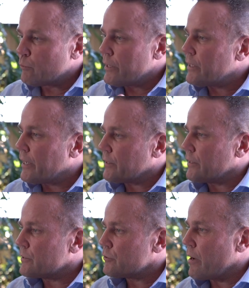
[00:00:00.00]
is reconnect
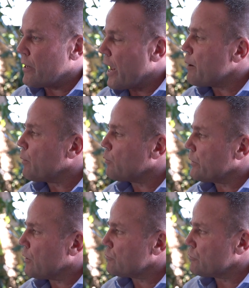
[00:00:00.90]
the Australian and
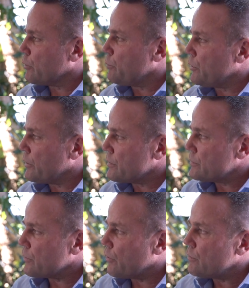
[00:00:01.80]
multicultural communities.
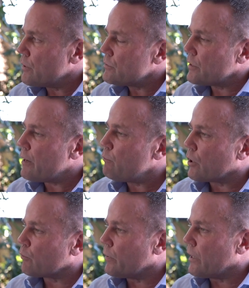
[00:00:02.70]
So yeah. today, what
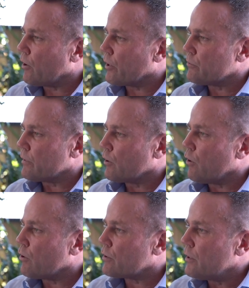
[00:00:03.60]
I'd really like to
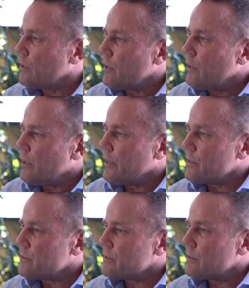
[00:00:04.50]
unlock
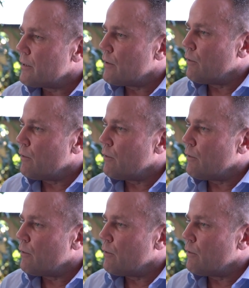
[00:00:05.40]
is